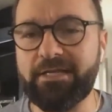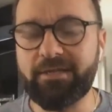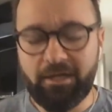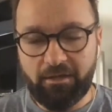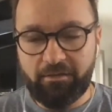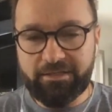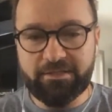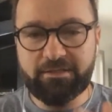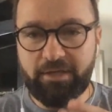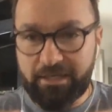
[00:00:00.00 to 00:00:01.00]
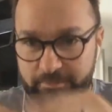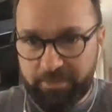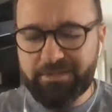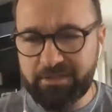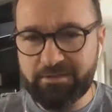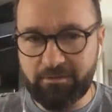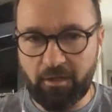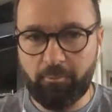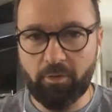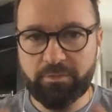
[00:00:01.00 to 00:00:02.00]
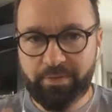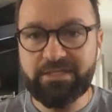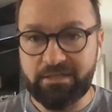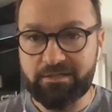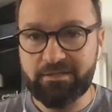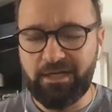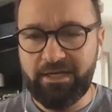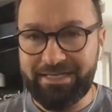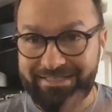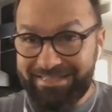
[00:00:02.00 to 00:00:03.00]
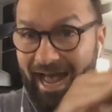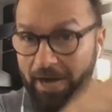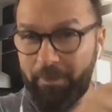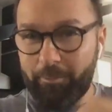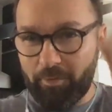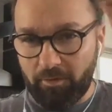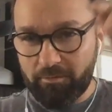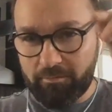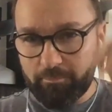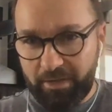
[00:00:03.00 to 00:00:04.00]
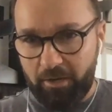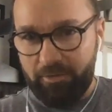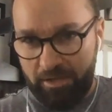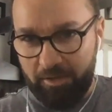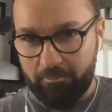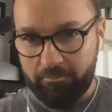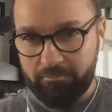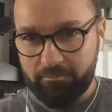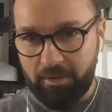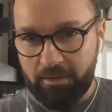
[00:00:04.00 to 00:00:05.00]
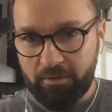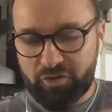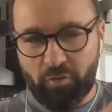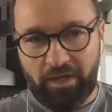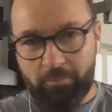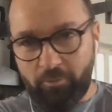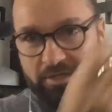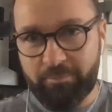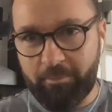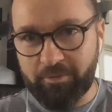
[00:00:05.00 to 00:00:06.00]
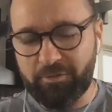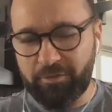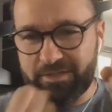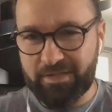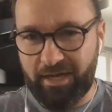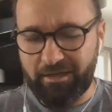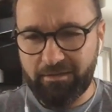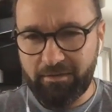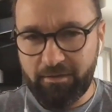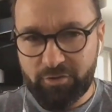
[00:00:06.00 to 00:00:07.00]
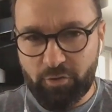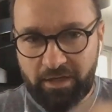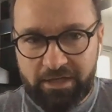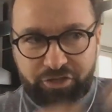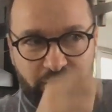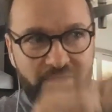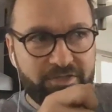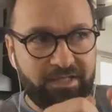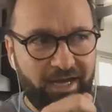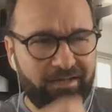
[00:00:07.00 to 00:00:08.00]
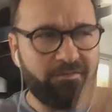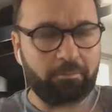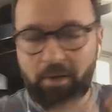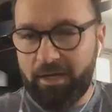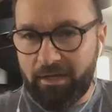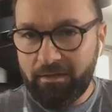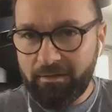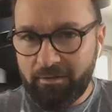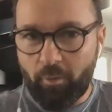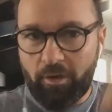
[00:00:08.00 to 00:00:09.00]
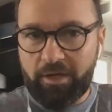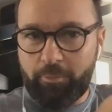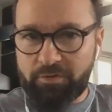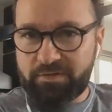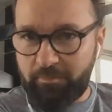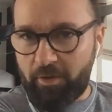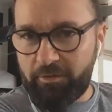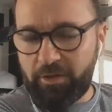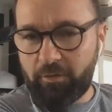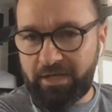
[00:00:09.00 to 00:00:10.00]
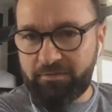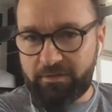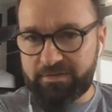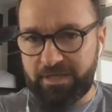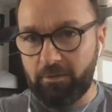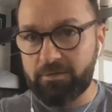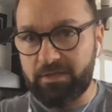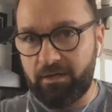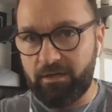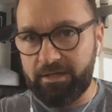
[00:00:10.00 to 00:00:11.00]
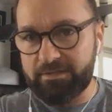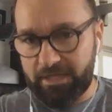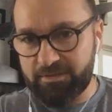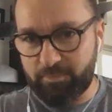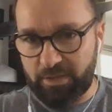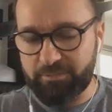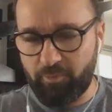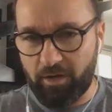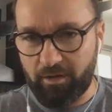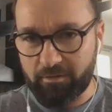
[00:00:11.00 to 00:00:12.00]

This is his business, Doug Polk's business, is attack people bigger than him, so that he brings people to his site. So then he changes that into money, where he puts them on, you know, get, sells uh, his, his his product.